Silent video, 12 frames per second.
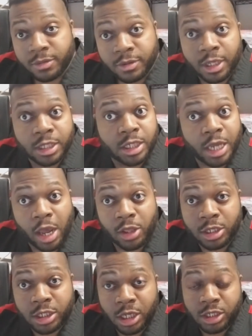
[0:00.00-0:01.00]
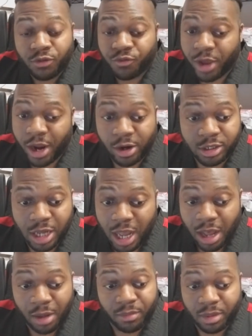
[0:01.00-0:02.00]
let's see how this season fares.
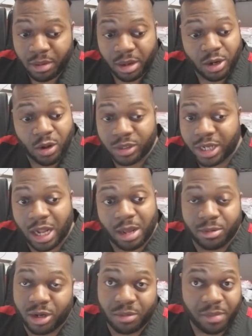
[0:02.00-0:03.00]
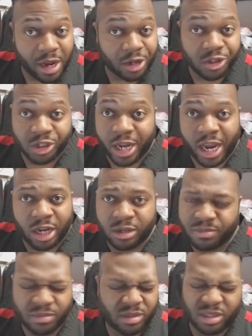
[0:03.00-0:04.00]
No doubt I'm gonna be
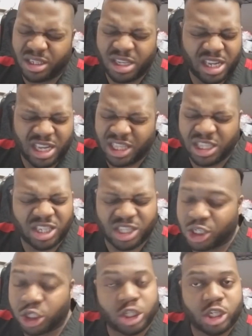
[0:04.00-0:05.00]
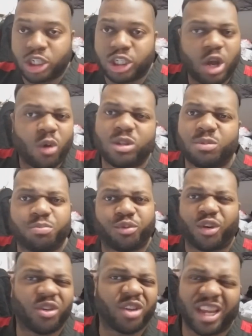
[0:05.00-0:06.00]
entertained. The show is
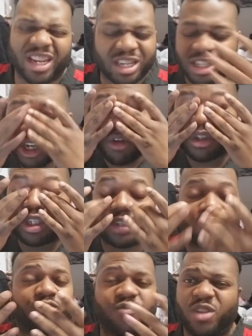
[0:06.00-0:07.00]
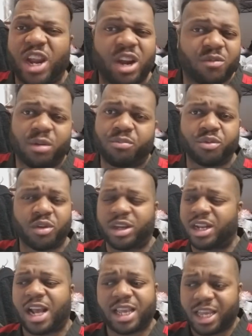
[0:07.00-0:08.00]
brilliant. The show is just very
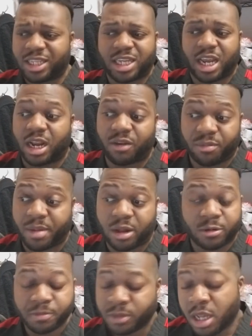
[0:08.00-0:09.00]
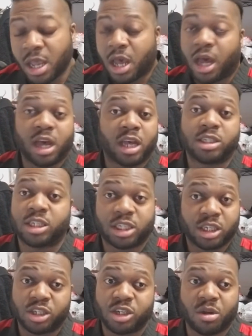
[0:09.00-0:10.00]
brilliant. I can't say enough about
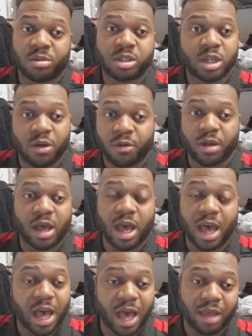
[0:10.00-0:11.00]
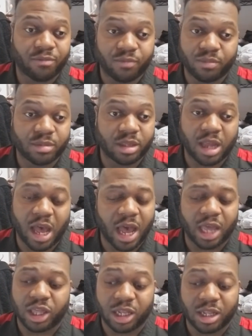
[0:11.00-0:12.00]
Jessica Jones. So
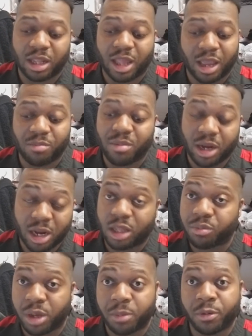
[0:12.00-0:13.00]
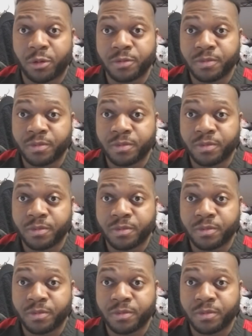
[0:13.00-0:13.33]
I think, like many other people,